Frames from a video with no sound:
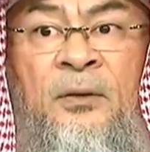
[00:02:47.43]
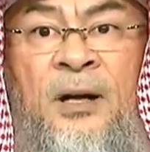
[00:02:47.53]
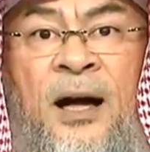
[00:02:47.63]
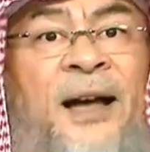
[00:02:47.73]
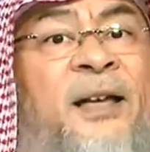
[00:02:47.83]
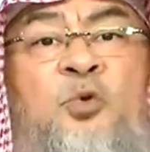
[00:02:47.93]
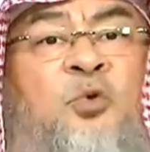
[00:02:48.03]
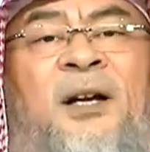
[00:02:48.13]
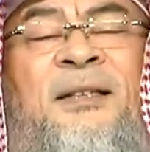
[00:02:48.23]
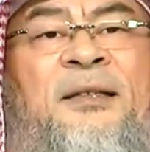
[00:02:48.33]
I do
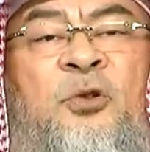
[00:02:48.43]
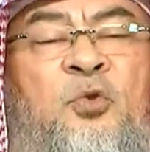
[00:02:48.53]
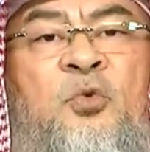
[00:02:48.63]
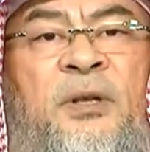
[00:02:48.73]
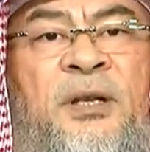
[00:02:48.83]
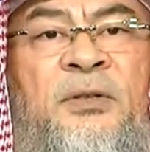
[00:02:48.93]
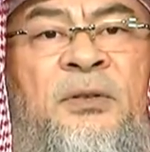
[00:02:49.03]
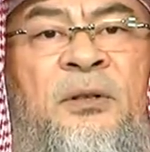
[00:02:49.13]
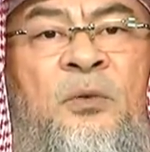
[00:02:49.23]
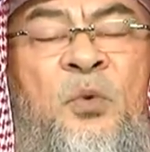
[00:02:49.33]
not do
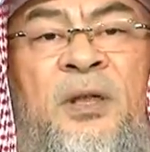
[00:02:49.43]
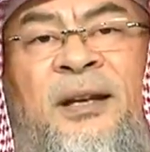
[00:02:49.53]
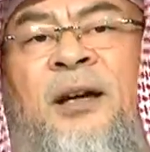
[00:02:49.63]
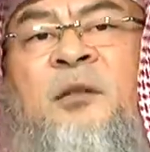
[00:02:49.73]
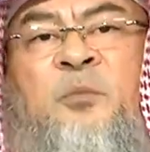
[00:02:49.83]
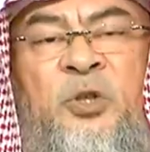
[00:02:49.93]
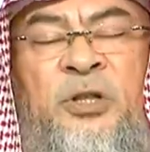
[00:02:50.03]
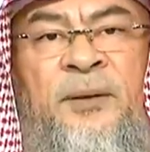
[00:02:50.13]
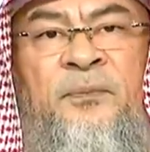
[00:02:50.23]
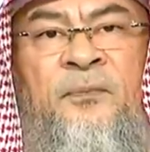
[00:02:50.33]
this with an
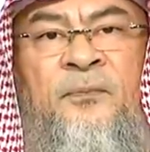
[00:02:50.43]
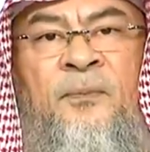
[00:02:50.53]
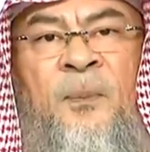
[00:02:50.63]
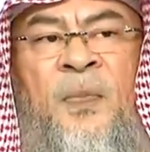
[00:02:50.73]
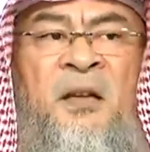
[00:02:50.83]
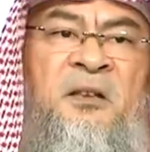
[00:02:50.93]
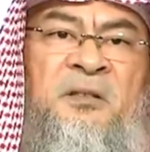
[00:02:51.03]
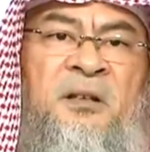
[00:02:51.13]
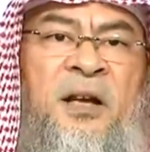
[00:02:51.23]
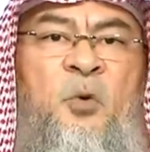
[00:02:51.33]
un-Muslim,
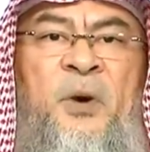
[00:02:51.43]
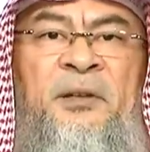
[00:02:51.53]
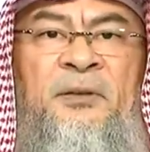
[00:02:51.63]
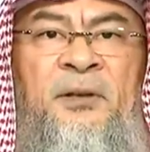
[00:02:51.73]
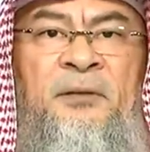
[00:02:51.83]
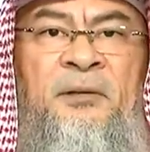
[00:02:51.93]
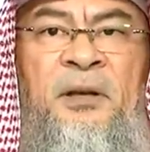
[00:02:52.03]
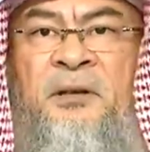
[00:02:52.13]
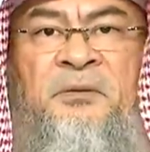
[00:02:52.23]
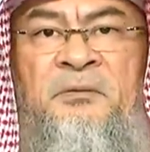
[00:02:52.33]
he's an acquaintance,
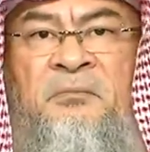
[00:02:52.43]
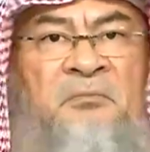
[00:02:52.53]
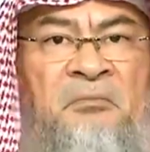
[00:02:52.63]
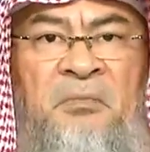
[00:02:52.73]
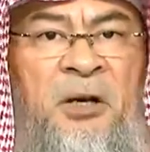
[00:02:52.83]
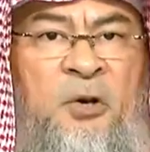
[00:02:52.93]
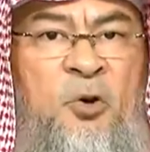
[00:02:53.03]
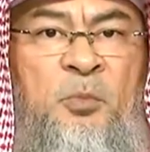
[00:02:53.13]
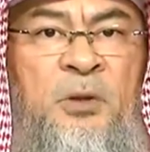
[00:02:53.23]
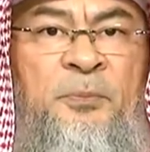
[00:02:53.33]
he's a
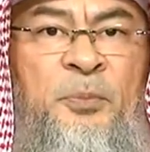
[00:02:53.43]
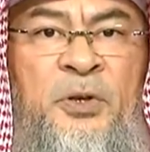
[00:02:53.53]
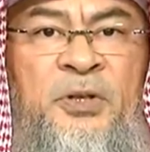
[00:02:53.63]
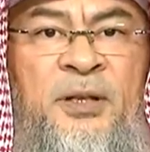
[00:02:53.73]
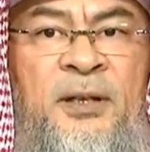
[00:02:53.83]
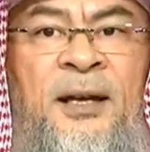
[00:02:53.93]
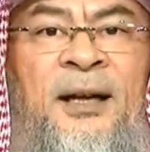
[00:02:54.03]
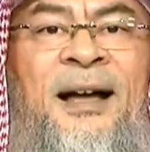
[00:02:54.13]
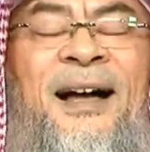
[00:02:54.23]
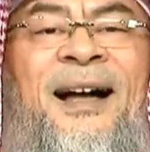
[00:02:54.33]
normal person,
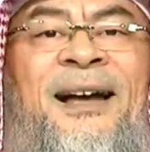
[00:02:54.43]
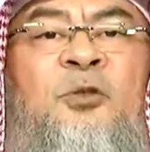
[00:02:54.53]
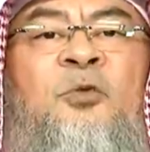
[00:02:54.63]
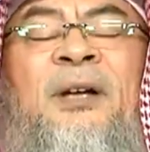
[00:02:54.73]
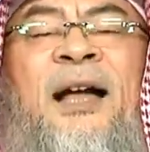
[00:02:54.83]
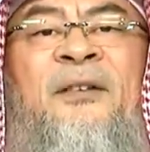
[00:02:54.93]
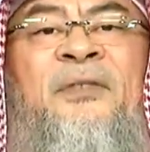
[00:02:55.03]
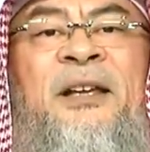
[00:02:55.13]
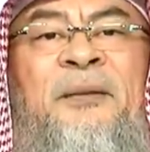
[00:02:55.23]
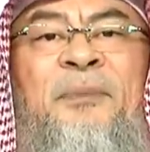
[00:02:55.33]
I don't have
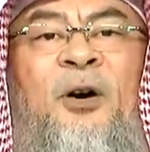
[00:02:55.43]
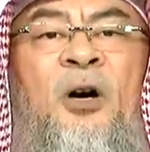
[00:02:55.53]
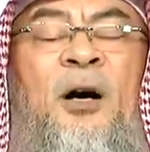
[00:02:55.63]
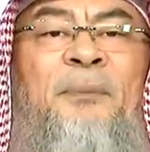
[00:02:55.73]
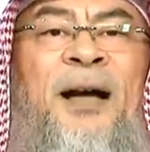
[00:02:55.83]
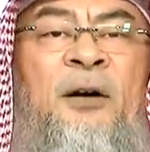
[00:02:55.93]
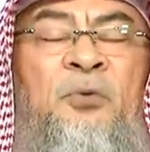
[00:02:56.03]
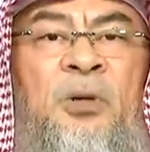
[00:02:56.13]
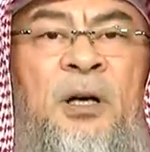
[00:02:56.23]
any bond